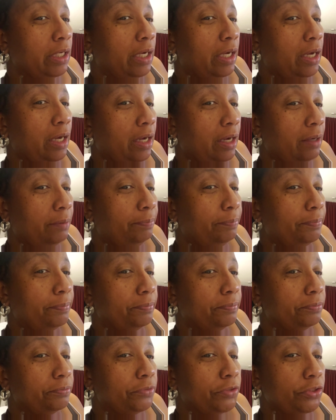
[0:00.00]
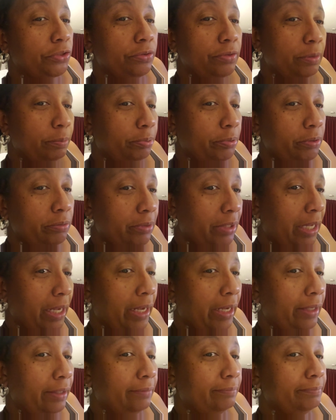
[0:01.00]
up to the blue
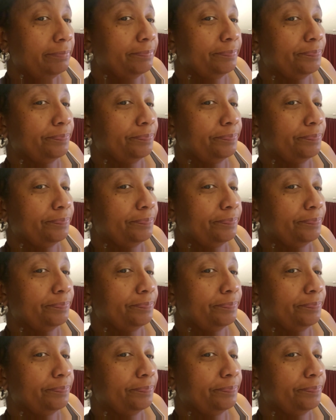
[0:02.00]
line